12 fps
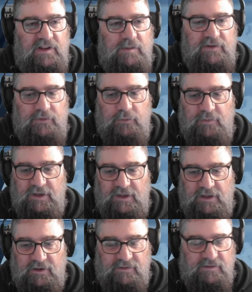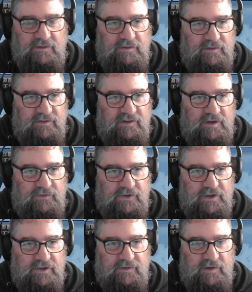Let me zoom in again, just enough so
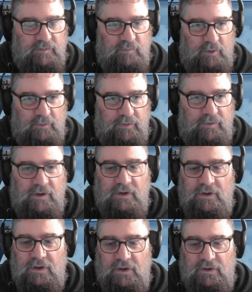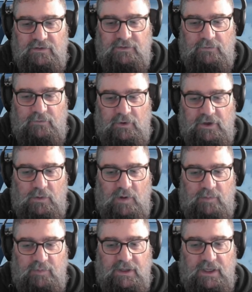you can see both. So if I go
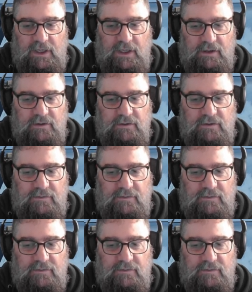up again,